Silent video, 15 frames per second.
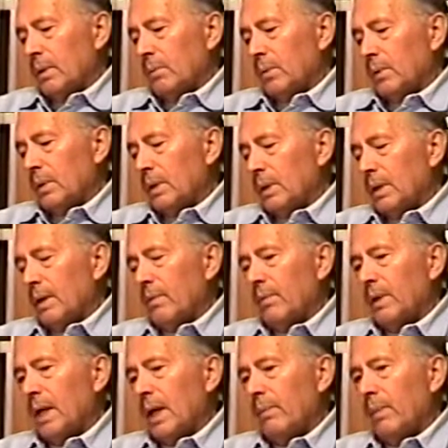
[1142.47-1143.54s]
It was a tough
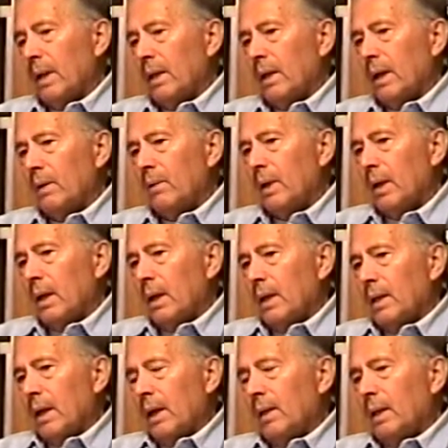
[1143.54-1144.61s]
time.
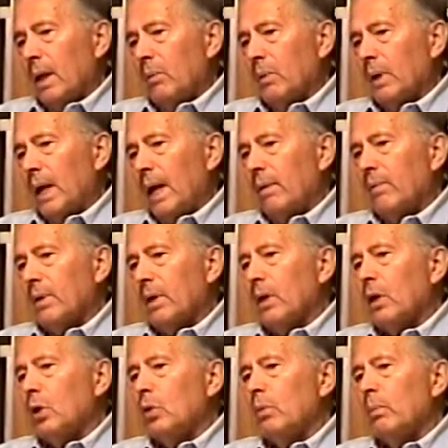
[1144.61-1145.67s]
They would have an
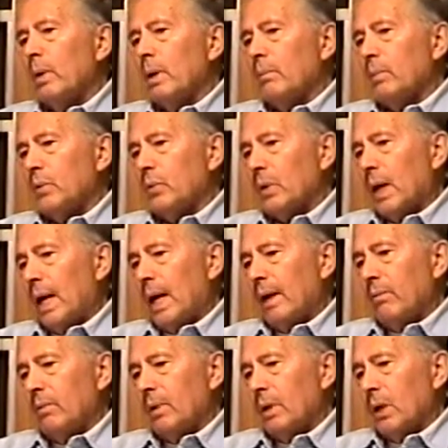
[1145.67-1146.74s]
aluminum
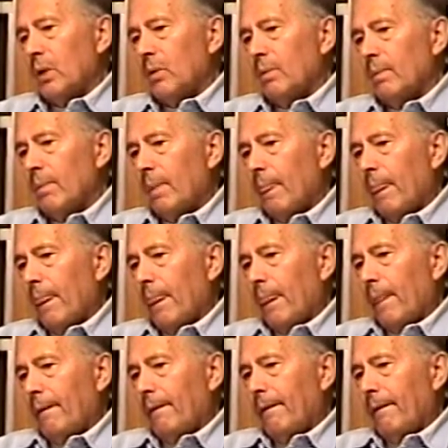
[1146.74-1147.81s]
drive, you know,
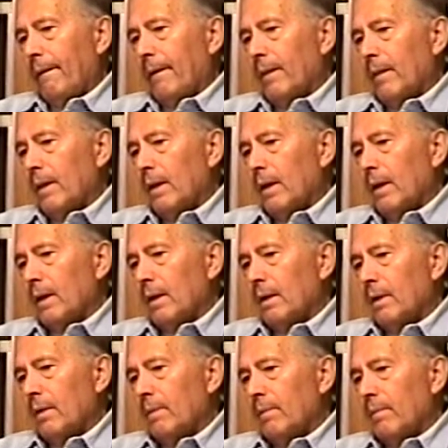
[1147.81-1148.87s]
and
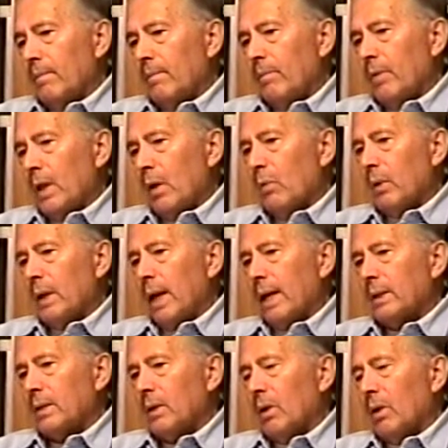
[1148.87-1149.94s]
they would
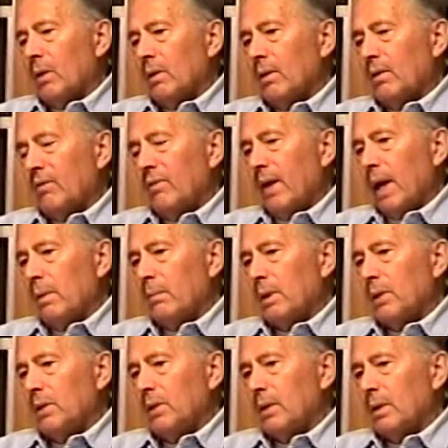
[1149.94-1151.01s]
ask all of the
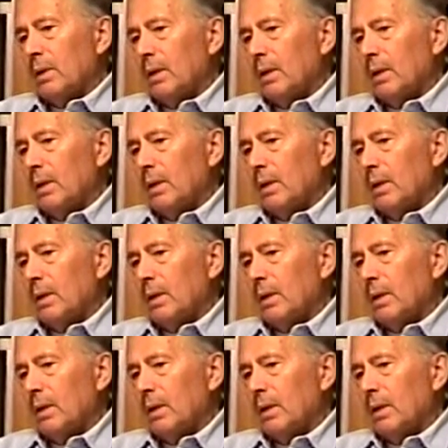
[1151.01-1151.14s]
families